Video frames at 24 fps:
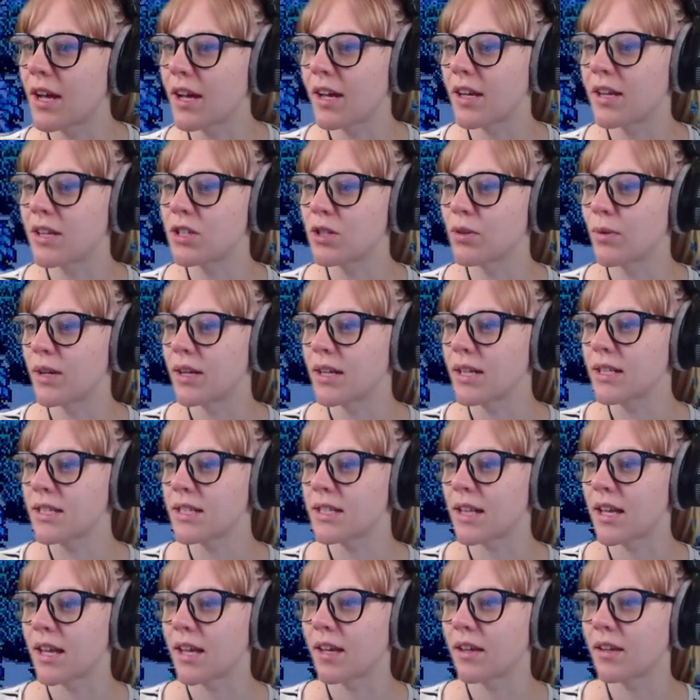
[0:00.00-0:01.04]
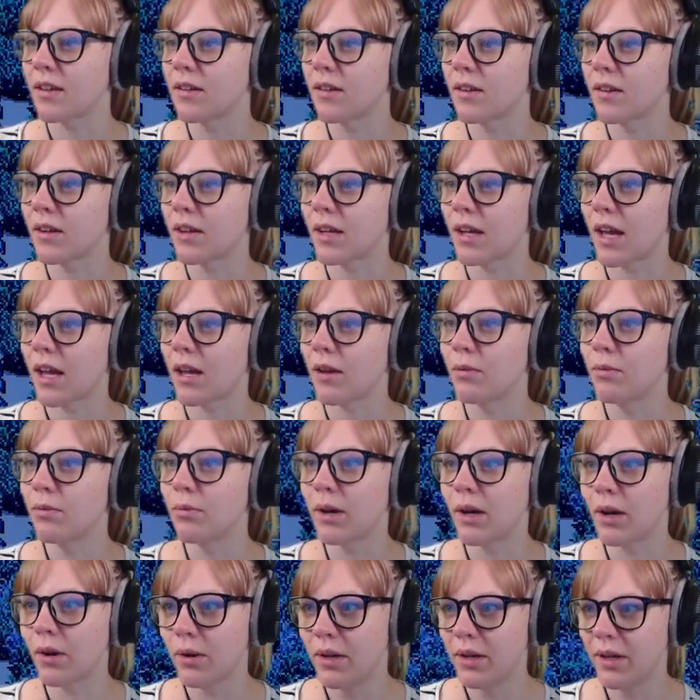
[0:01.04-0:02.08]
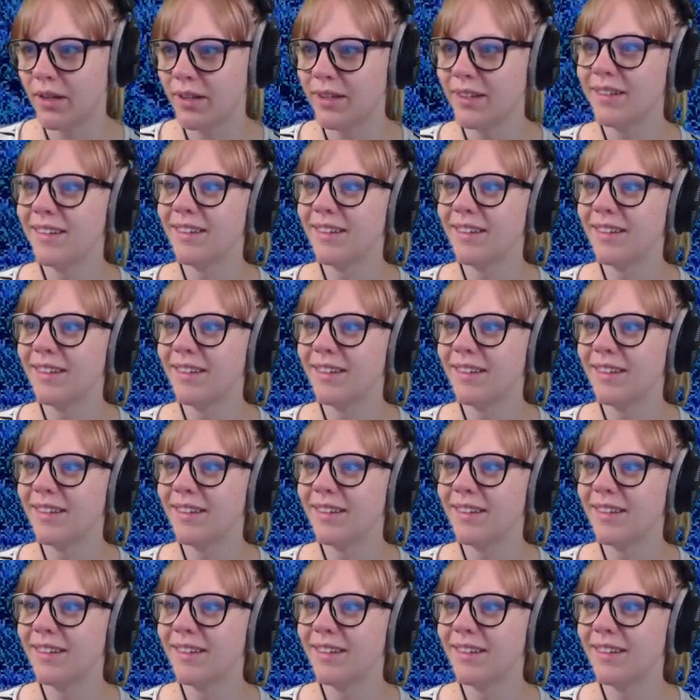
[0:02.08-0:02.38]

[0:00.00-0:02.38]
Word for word: uh, doing its thing. Okay, well...